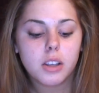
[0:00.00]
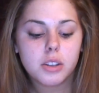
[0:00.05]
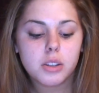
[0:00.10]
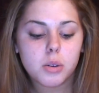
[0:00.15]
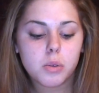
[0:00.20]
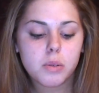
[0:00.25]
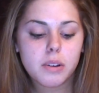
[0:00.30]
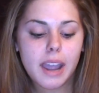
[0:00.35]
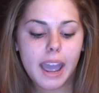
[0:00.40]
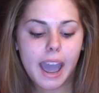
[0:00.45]

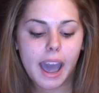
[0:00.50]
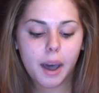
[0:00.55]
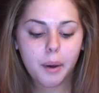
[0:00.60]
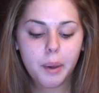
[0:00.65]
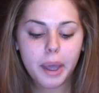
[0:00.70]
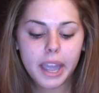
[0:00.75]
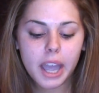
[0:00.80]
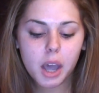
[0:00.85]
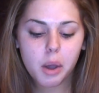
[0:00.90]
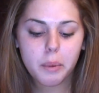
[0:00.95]
So
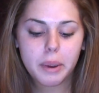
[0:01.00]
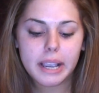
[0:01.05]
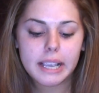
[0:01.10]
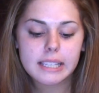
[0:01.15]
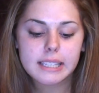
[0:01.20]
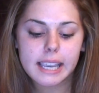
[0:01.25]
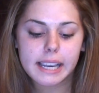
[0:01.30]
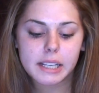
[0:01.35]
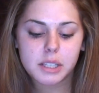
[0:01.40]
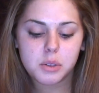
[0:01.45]
now I
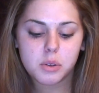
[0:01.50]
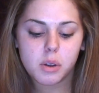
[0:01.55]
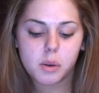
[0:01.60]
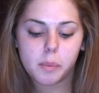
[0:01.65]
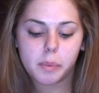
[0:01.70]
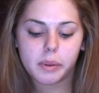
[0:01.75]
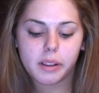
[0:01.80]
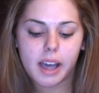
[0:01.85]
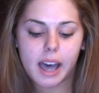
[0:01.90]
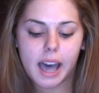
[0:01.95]
always like
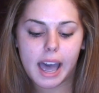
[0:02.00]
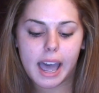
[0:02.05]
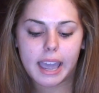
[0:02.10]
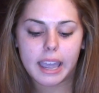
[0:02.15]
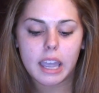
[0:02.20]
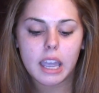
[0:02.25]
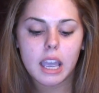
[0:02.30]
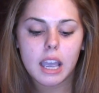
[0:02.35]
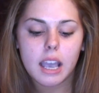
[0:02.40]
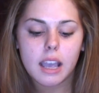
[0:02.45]
to
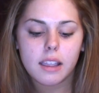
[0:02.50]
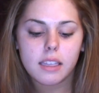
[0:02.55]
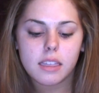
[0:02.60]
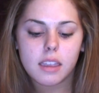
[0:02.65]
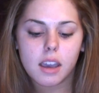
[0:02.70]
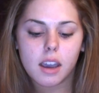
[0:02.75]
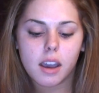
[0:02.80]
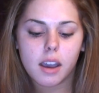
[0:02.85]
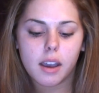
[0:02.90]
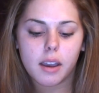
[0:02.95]
apply
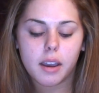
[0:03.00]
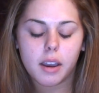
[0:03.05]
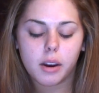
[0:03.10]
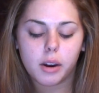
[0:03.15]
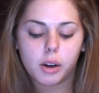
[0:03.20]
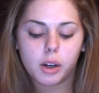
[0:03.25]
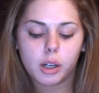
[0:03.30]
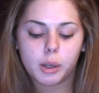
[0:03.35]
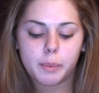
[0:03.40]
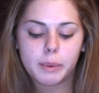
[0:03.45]
the
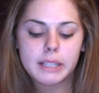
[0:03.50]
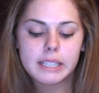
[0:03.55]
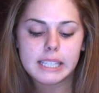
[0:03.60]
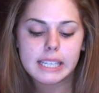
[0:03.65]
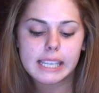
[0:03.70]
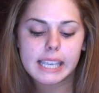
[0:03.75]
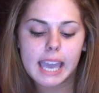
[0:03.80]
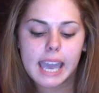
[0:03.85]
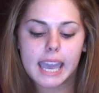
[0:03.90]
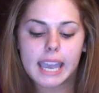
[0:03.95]
Urban
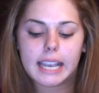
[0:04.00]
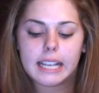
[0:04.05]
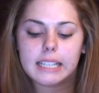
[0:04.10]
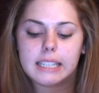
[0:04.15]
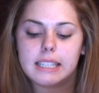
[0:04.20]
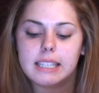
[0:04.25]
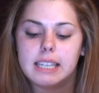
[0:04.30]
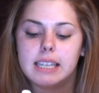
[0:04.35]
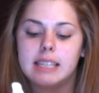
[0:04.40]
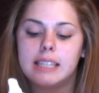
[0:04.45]

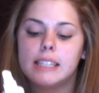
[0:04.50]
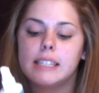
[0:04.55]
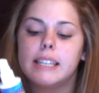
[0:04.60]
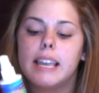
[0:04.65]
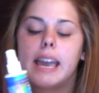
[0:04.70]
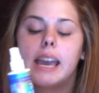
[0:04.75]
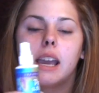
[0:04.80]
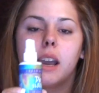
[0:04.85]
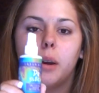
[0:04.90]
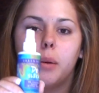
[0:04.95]
Decay
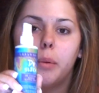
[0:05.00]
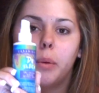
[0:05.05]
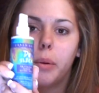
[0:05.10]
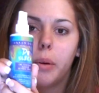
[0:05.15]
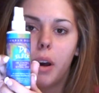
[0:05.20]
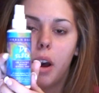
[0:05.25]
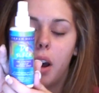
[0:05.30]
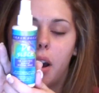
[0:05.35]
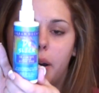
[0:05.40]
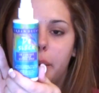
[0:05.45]
De-Slick
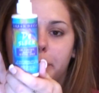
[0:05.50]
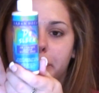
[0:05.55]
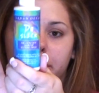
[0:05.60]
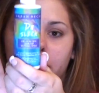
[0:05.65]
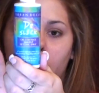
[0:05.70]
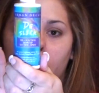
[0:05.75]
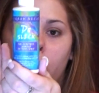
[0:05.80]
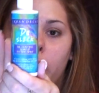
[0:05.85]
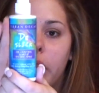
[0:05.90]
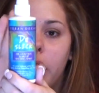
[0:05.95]

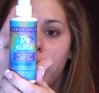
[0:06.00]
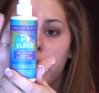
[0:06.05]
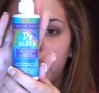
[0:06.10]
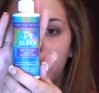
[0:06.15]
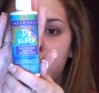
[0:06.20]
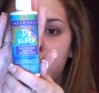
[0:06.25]
Oil